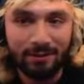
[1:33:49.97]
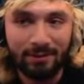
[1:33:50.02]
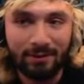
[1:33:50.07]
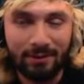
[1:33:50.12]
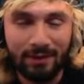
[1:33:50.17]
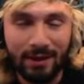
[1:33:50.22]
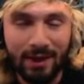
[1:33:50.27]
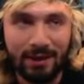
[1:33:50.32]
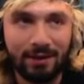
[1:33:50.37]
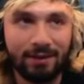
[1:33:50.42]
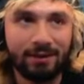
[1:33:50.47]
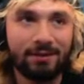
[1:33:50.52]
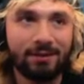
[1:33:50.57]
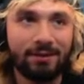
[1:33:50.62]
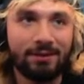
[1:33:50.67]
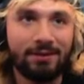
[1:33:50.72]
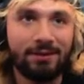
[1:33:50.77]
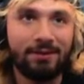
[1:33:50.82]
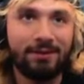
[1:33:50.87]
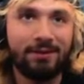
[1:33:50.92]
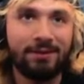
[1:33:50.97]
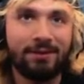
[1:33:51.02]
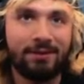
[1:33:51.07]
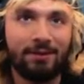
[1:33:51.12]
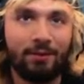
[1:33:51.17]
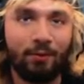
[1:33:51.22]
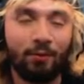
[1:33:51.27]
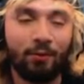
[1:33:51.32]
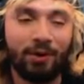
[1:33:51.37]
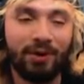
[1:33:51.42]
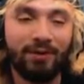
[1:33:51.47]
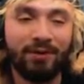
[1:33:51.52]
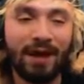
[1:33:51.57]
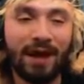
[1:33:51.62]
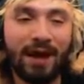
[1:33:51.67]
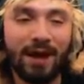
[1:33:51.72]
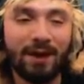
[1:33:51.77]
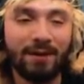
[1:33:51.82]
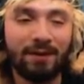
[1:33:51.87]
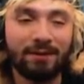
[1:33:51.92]
like, what is
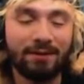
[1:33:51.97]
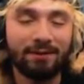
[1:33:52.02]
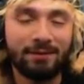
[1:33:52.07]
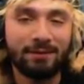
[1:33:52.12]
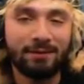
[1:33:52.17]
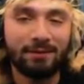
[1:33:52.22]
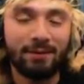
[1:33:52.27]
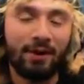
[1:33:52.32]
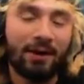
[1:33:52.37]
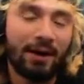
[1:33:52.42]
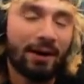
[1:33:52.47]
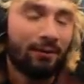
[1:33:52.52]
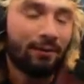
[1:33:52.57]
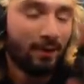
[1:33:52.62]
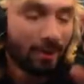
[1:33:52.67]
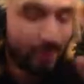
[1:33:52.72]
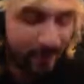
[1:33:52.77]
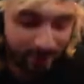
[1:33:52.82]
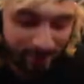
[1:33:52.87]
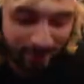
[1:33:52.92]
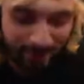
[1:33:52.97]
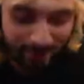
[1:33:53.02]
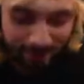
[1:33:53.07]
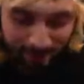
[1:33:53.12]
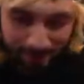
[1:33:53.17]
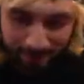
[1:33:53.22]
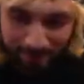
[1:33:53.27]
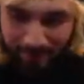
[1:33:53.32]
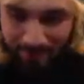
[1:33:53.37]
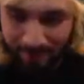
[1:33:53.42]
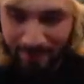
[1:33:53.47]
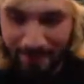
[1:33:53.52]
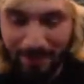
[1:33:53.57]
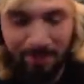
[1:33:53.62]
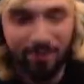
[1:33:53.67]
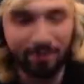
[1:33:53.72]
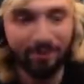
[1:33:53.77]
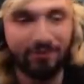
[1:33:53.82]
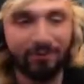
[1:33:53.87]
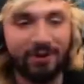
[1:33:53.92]
that? All right, well, hold on. Let me, let
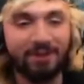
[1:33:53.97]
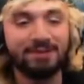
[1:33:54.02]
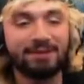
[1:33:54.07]
me rephrase